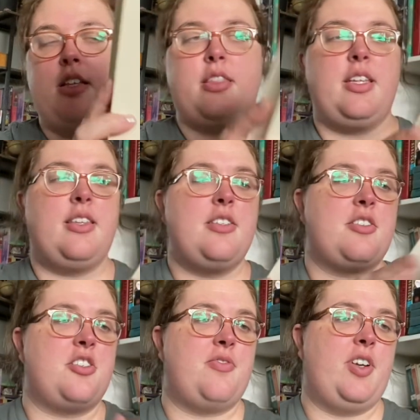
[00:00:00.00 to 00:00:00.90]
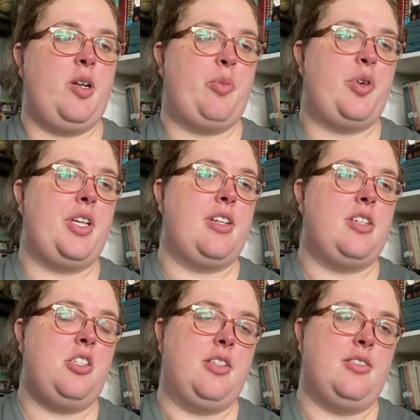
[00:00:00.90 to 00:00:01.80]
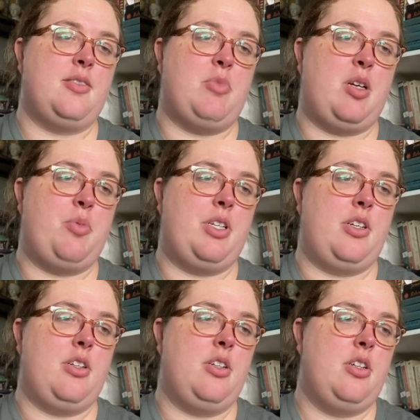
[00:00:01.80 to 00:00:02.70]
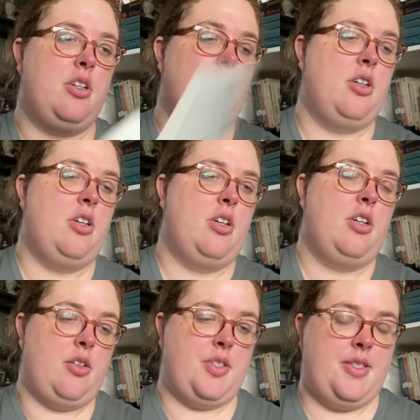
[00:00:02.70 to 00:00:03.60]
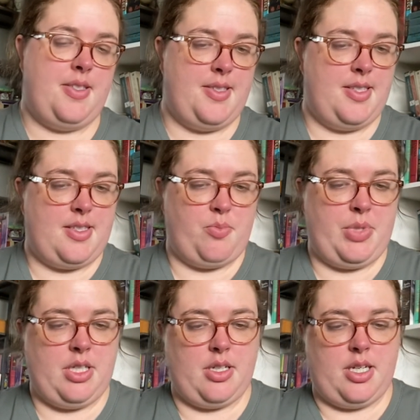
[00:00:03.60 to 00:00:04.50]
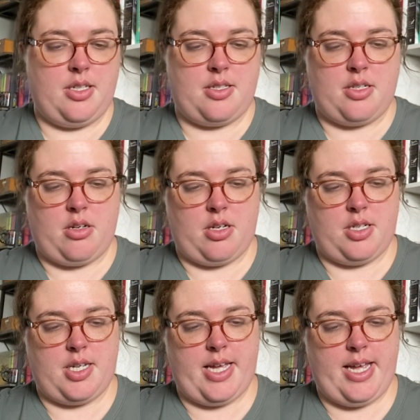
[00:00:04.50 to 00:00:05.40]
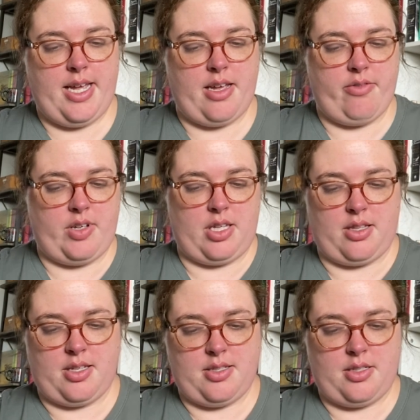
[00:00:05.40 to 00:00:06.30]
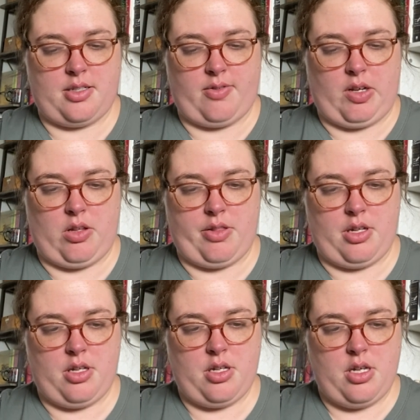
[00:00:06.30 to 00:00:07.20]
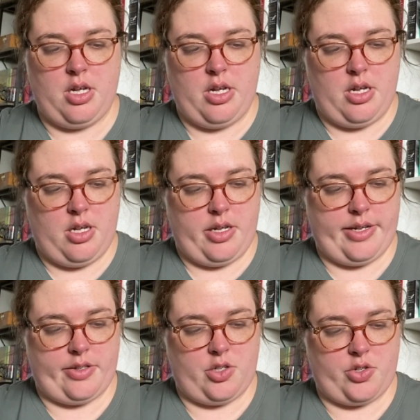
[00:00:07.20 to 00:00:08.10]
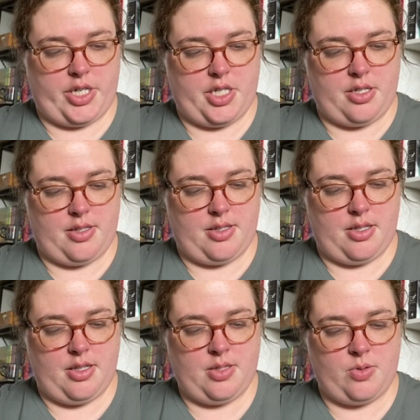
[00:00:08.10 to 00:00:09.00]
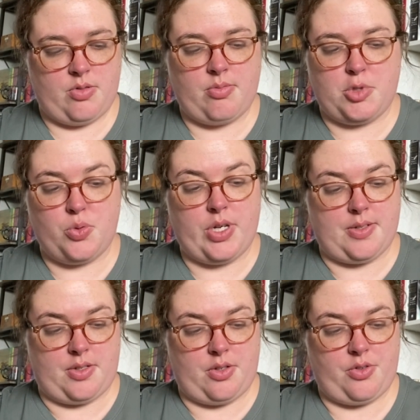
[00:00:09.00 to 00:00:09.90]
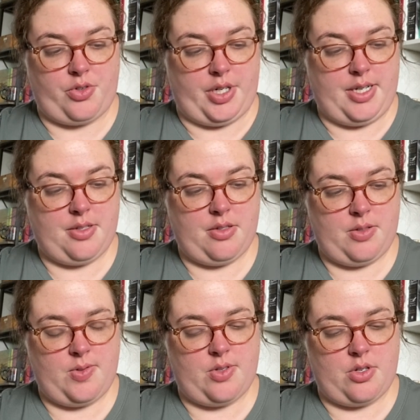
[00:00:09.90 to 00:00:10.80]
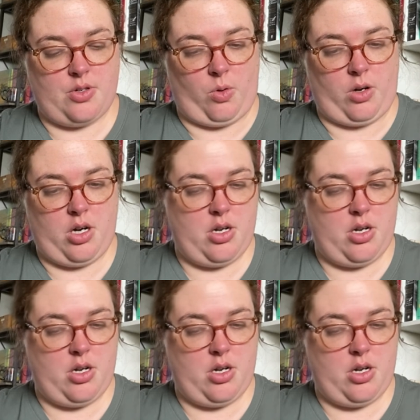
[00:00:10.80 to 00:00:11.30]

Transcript: I think these are just very pretty editions in my opinion. Now, Sense and Sensibility does not have a list of all the illustrations. This one's from 2003, so this one's newer.